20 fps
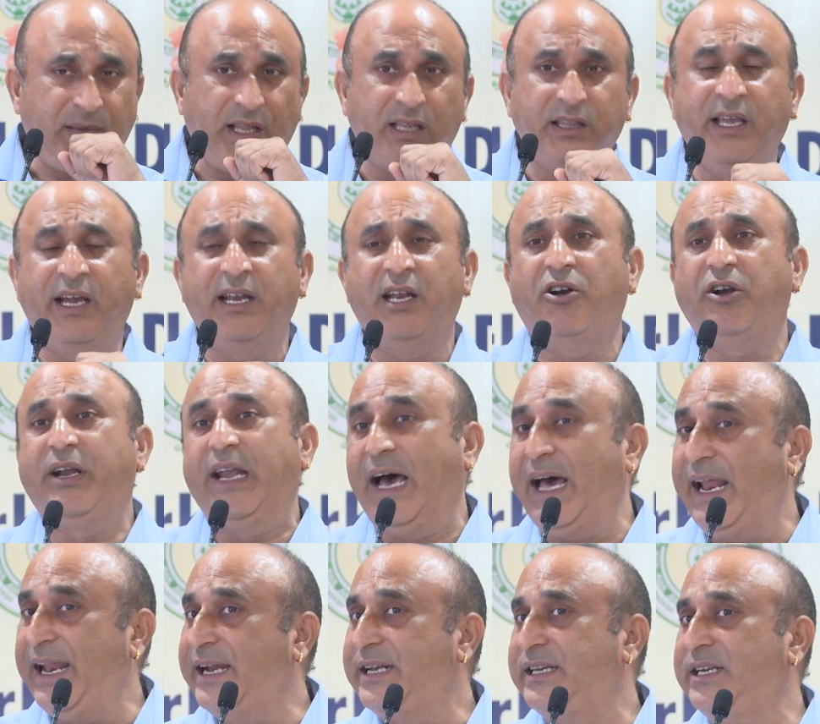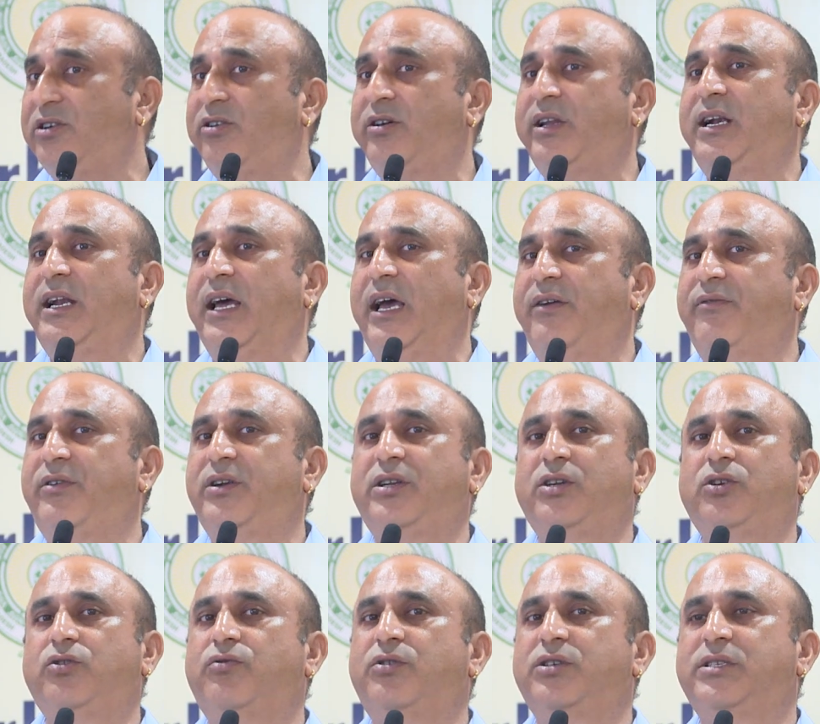they are not directed or diverted
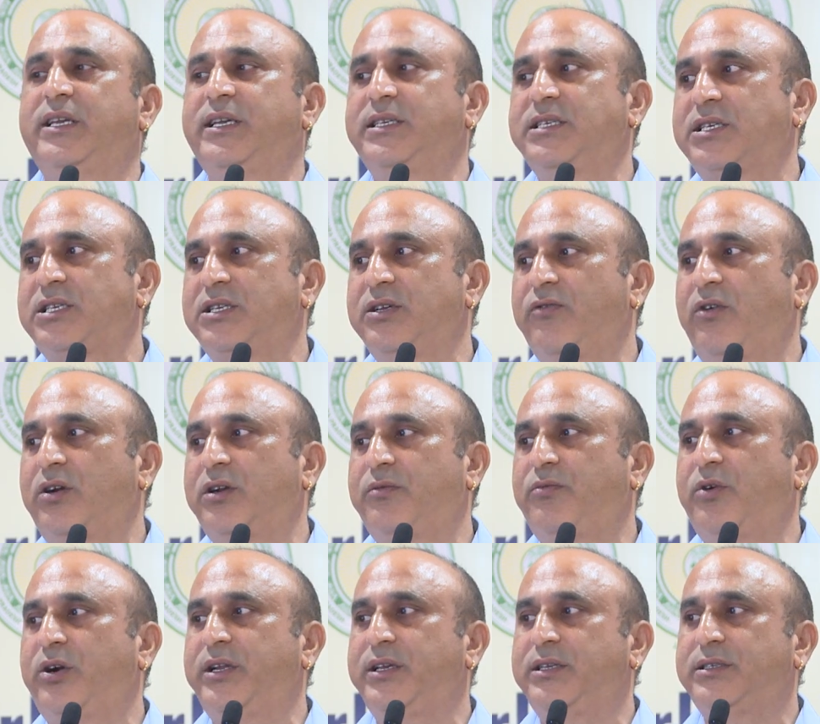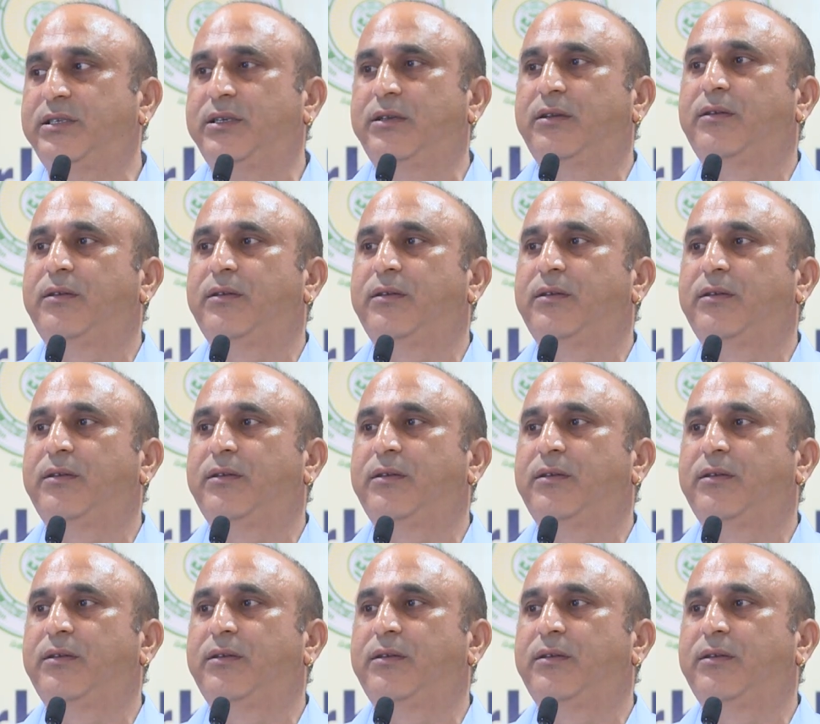towards the existing water bodies.